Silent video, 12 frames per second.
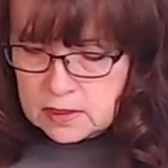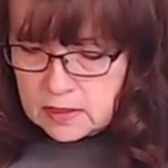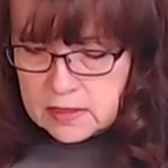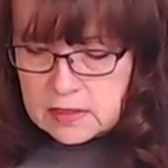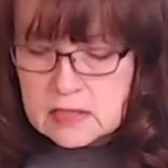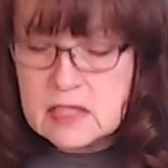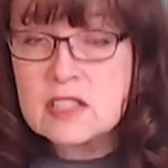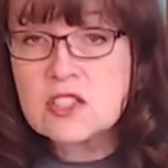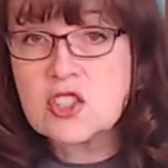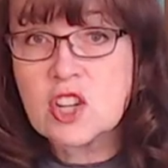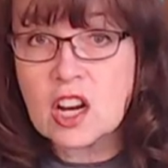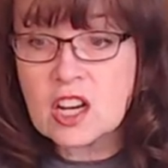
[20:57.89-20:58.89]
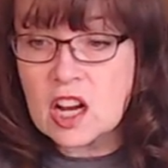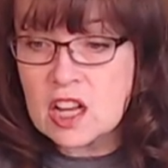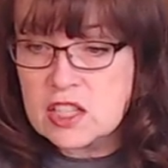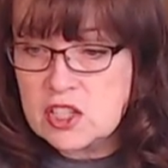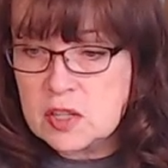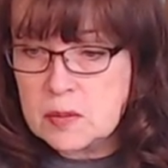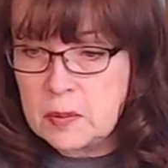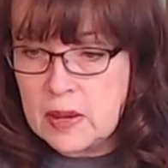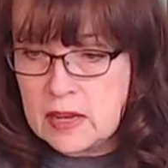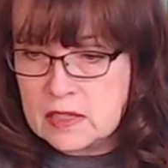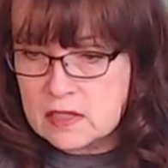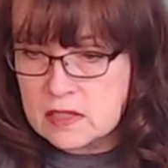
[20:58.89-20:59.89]
This is Chalkology
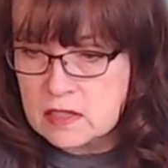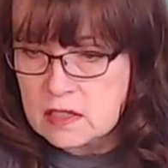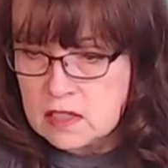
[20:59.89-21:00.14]
paste,